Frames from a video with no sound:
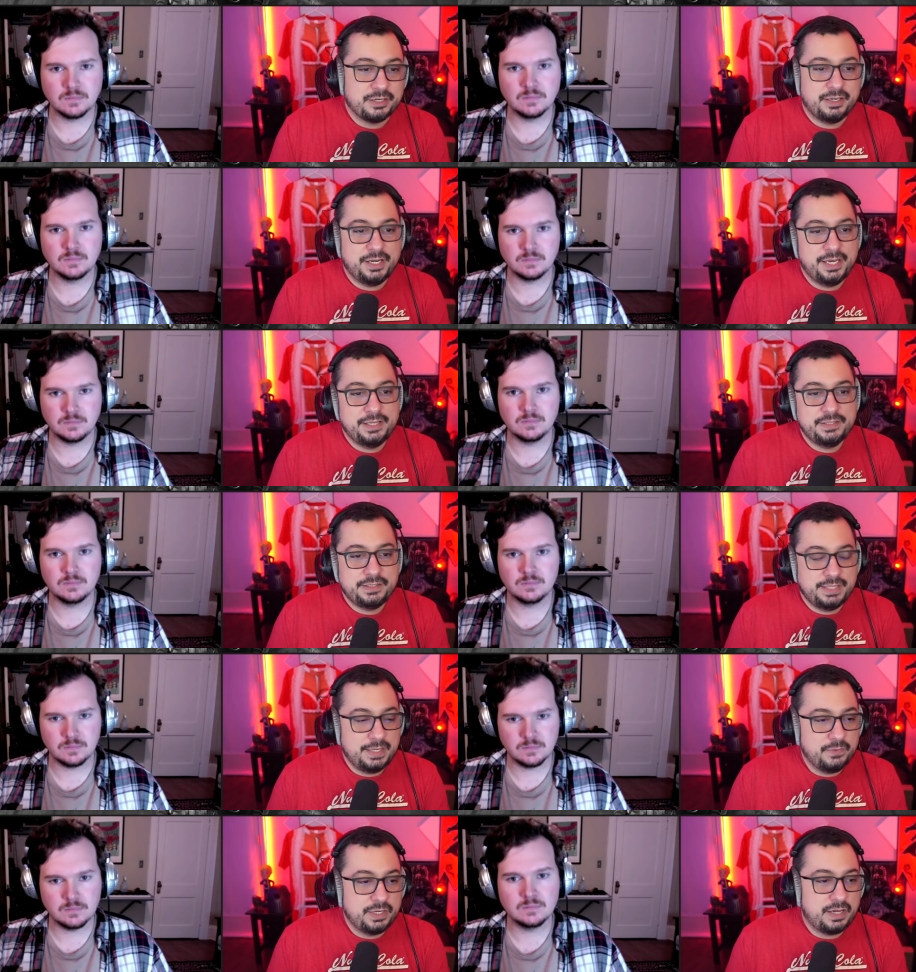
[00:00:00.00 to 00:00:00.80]
Speaker 1: and
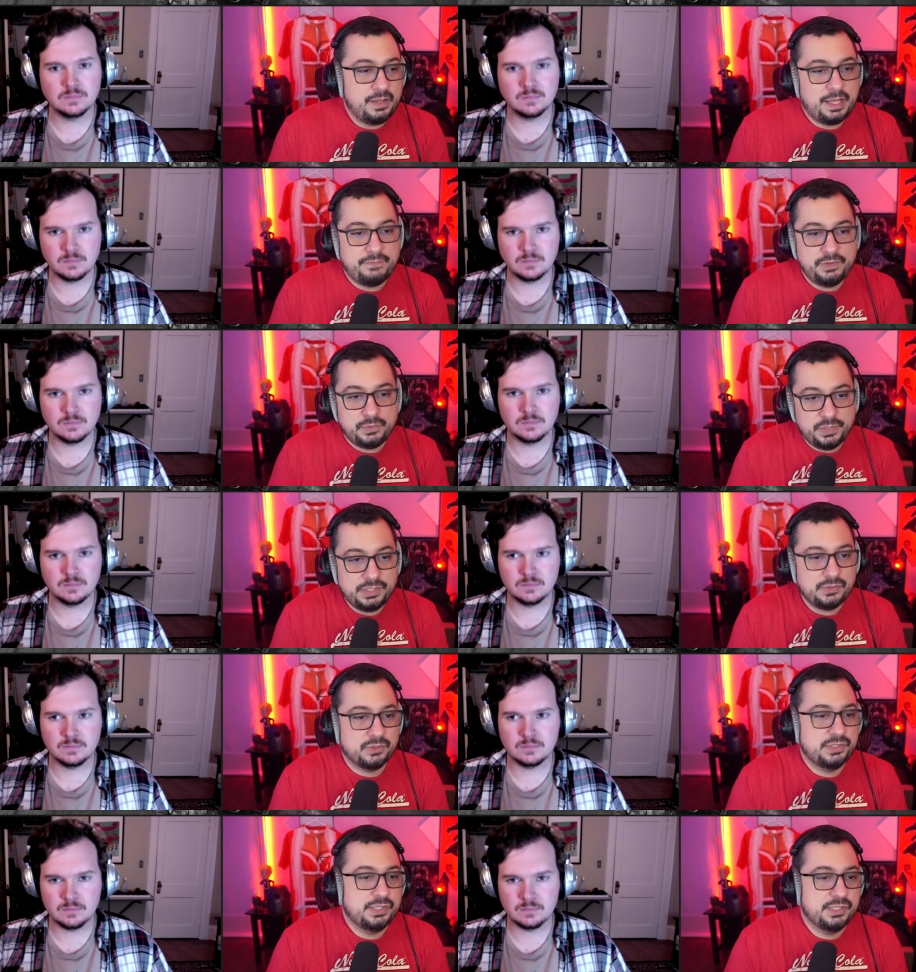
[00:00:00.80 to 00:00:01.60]
they would all have their
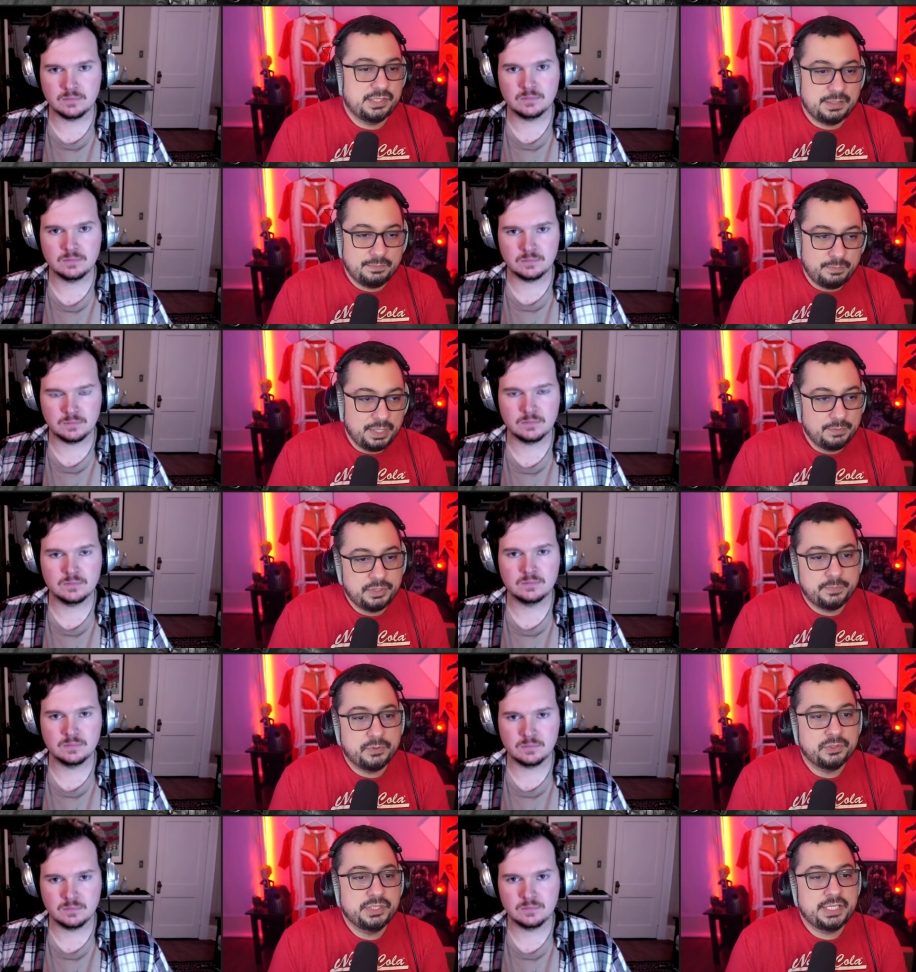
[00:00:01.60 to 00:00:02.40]
resources and be able to
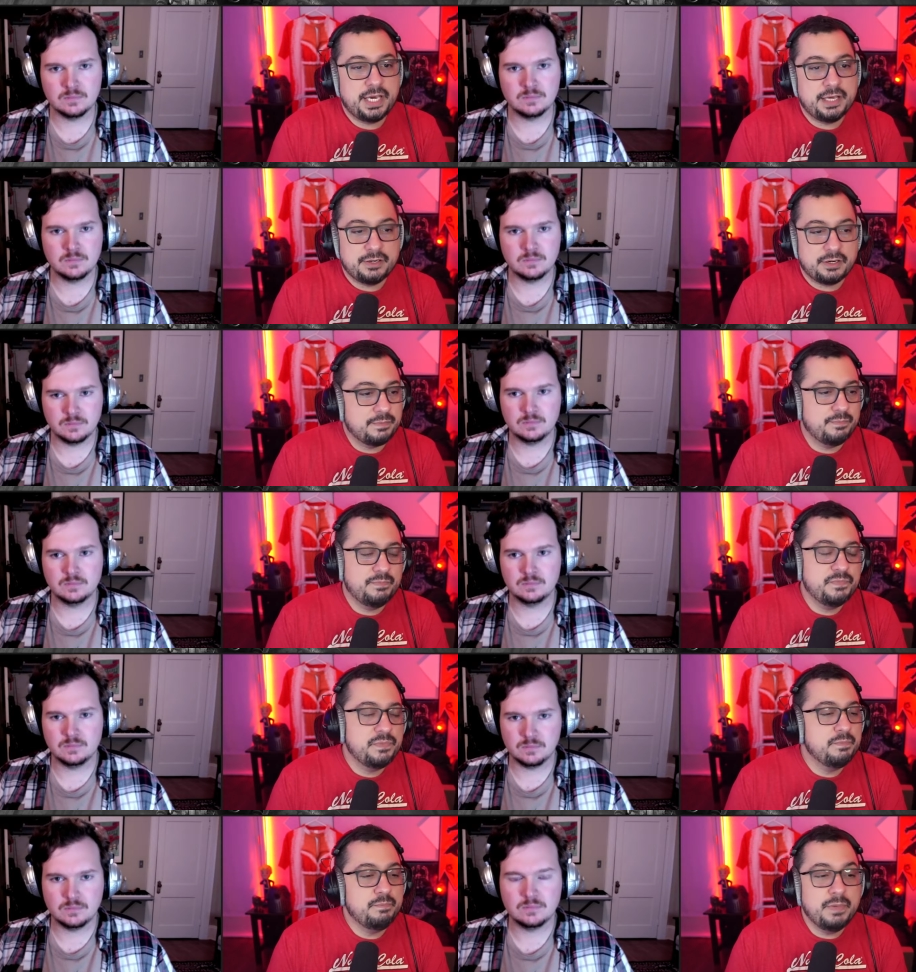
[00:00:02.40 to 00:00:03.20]
pull together.
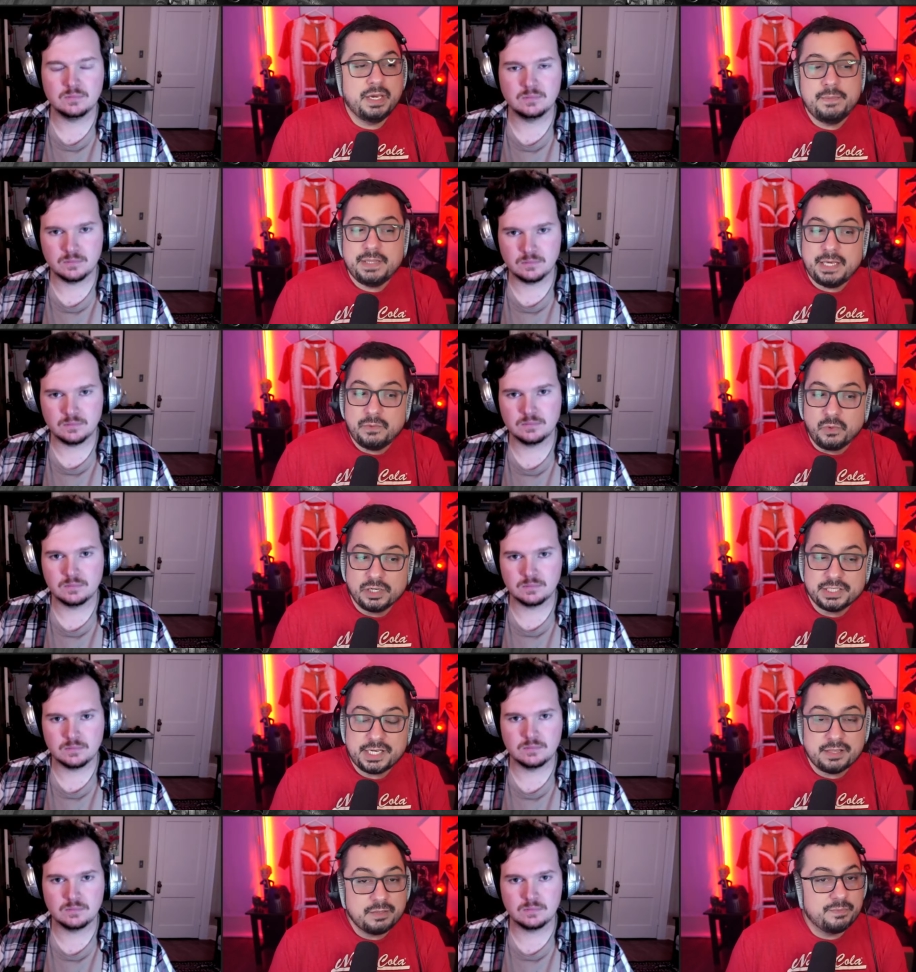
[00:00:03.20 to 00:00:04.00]
And maybe they'd work
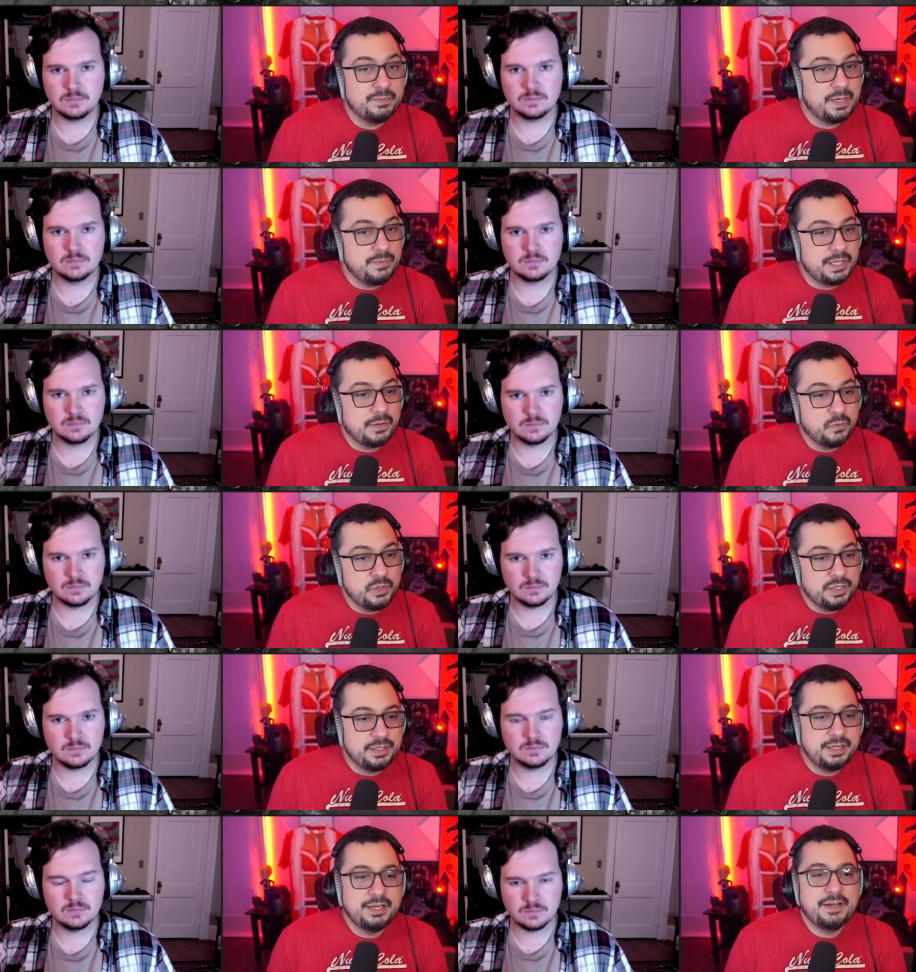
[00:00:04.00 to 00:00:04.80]
together, maybe they
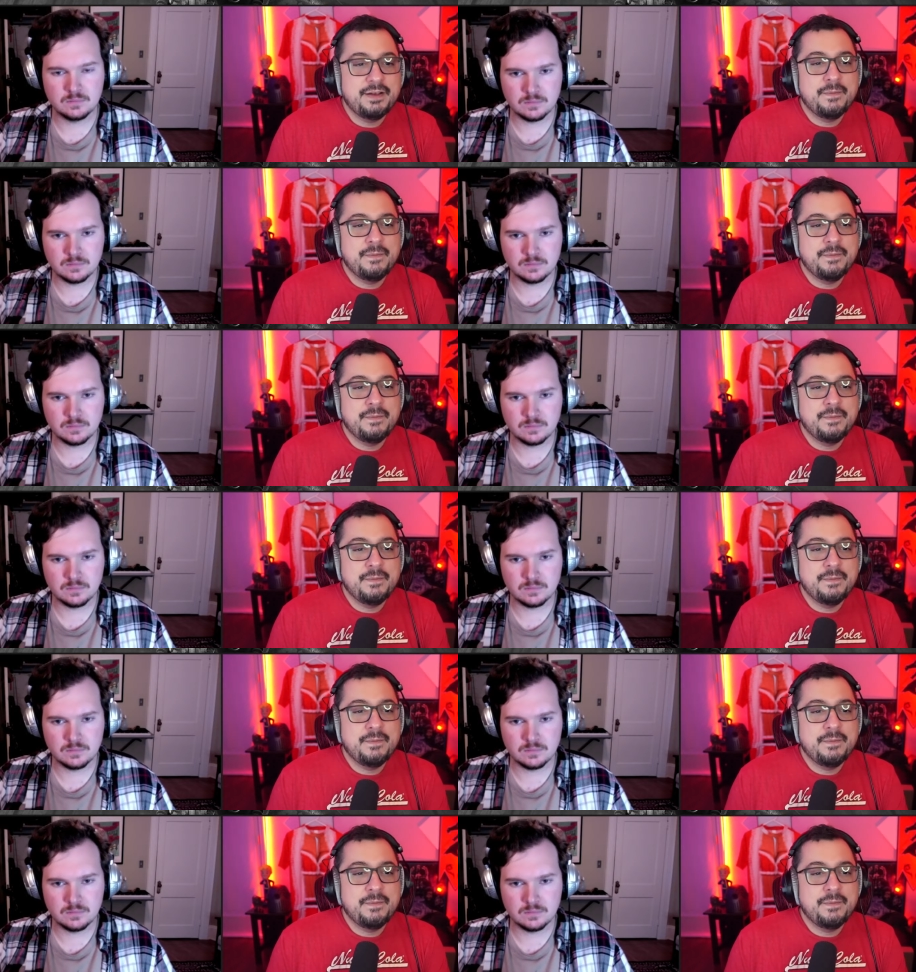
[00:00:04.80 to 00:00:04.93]
wouldn't.